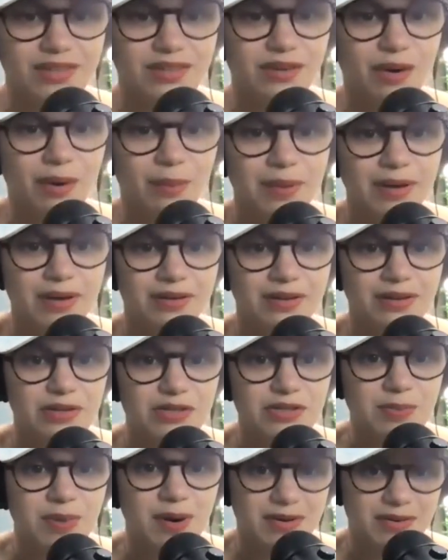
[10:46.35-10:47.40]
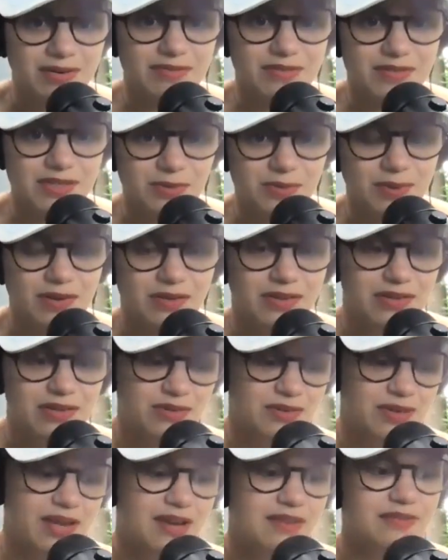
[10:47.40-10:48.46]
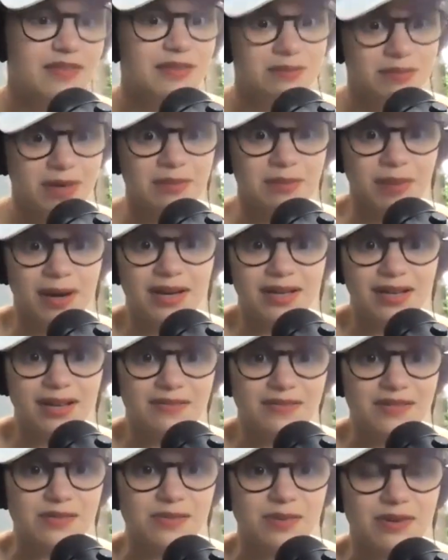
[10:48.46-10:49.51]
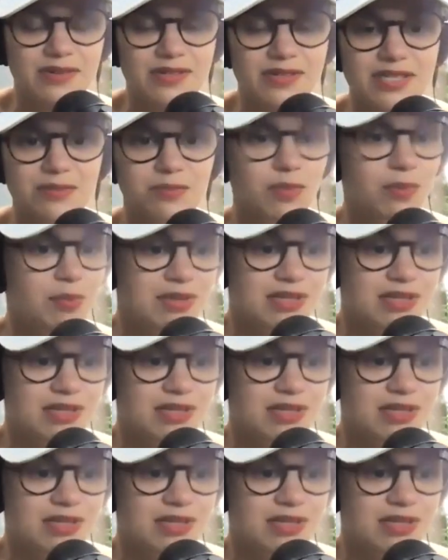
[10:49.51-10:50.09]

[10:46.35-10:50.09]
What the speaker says: I've been a huge part of as well in your life and in my life as well. We've been